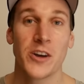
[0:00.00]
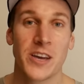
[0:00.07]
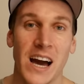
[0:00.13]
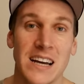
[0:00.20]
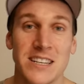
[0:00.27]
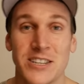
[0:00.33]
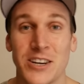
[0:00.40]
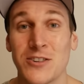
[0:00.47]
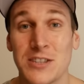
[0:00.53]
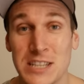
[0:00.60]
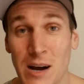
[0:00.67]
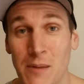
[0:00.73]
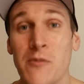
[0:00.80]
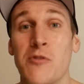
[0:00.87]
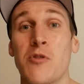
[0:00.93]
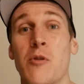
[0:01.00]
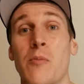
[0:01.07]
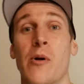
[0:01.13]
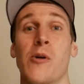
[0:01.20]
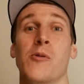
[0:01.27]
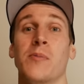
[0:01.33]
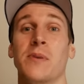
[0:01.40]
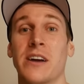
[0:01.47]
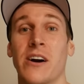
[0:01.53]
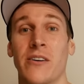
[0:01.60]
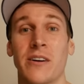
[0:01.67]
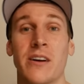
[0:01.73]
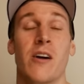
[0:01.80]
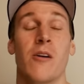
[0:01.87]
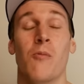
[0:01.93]
Okay, so some of you are probably
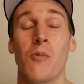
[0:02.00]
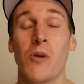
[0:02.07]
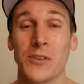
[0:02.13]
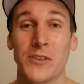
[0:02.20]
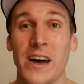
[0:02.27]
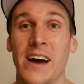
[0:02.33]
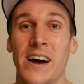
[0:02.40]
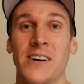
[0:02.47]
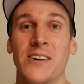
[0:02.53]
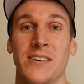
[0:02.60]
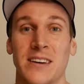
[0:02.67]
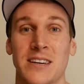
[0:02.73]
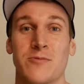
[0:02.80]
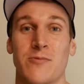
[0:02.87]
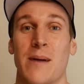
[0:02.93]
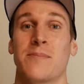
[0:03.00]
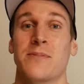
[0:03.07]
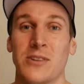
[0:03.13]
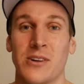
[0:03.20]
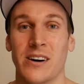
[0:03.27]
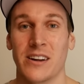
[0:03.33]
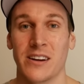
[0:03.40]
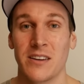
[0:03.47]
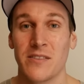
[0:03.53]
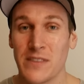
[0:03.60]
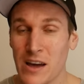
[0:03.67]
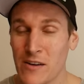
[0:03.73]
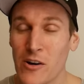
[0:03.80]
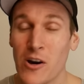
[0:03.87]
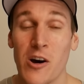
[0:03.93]
going, what the hell is Raptorliner? You've
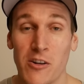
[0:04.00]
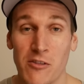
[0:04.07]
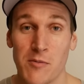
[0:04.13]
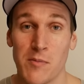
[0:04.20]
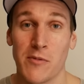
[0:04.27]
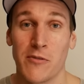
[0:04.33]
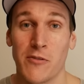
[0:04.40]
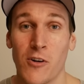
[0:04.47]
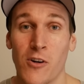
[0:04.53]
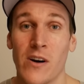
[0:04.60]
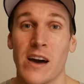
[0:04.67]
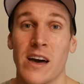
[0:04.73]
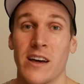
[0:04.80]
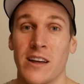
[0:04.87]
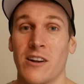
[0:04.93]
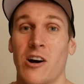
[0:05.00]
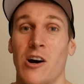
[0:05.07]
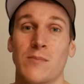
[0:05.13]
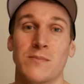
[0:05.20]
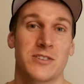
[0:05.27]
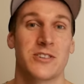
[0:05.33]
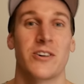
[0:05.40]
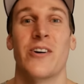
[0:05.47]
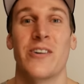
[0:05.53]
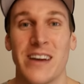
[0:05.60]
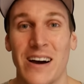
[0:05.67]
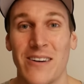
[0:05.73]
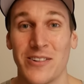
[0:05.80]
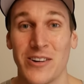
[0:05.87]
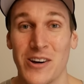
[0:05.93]
never heard of it before and I'm sorry you
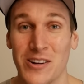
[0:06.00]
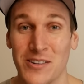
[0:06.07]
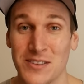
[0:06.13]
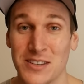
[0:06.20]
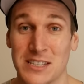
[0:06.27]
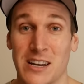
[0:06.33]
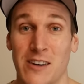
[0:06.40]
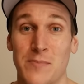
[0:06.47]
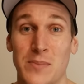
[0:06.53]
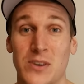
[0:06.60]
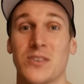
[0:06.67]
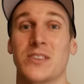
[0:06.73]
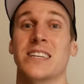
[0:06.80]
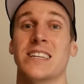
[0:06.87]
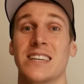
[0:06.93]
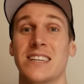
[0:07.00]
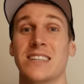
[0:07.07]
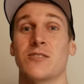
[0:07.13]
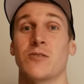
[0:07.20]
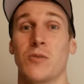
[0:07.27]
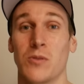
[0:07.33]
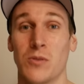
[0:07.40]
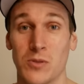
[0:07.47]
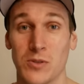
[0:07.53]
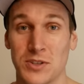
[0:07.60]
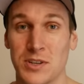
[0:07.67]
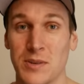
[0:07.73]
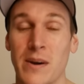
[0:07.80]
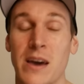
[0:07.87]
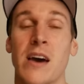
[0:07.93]
haven't heard of this stuff because it is
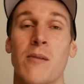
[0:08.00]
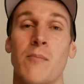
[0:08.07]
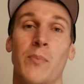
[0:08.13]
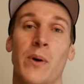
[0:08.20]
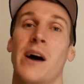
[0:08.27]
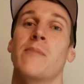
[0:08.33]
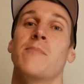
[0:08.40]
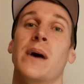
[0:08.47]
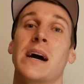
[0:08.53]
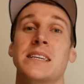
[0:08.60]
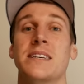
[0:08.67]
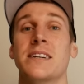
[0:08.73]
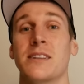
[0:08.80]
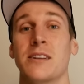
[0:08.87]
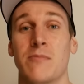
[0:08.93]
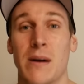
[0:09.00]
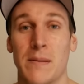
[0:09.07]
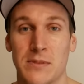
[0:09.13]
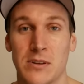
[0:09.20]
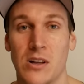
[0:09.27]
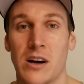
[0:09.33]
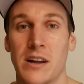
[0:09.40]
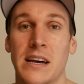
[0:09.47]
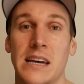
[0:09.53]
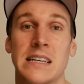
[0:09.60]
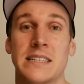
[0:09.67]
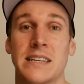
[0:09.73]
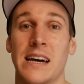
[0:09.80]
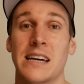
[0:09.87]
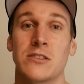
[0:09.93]
awesome. But basically, Raptor Liner
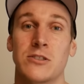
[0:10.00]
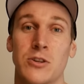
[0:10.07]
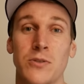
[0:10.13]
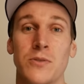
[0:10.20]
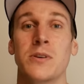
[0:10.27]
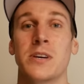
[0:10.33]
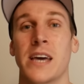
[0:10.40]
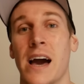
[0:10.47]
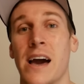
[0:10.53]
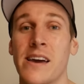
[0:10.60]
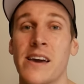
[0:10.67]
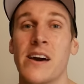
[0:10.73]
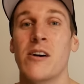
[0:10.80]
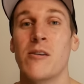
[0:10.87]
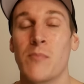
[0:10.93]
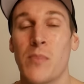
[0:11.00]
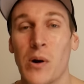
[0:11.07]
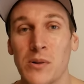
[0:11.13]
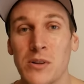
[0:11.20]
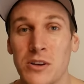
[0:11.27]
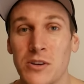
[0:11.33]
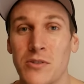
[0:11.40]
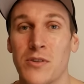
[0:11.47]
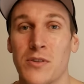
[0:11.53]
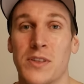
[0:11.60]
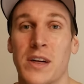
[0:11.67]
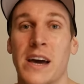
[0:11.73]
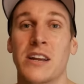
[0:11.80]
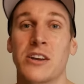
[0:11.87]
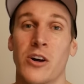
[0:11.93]
is a 2K
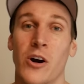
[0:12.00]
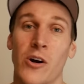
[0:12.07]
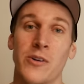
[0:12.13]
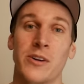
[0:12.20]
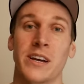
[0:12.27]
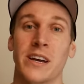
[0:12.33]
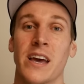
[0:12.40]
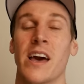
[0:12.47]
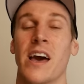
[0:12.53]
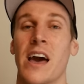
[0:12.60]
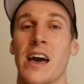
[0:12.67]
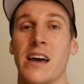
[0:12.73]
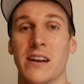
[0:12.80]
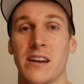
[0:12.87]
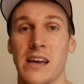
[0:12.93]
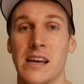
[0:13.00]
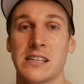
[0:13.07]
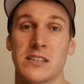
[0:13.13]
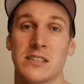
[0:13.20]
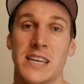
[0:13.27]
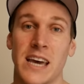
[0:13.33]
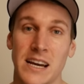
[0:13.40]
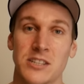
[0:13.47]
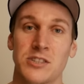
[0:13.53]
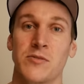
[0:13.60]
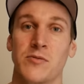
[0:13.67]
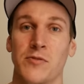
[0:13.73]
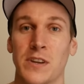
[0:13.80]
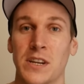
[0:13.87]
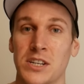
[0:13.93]
polyurethane coating and it's a
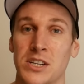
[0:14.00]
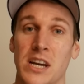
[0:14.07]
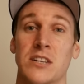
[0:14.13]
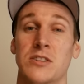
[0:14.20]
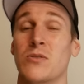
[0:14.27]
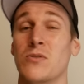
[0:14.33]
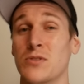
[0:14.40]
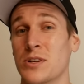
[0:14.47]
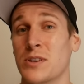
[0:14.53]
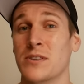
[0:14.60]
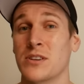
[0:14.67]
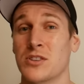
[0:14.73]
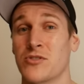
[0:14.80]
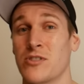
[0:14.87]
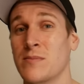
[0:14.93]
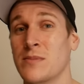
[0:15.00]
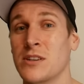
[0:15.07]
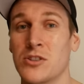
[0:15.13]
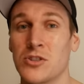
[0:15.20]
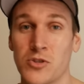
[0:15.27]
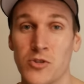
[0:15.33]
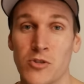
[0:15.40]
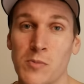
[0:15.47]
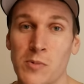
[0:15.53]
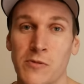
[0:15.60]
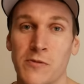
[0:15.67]
textured finish and it's also an extremely durable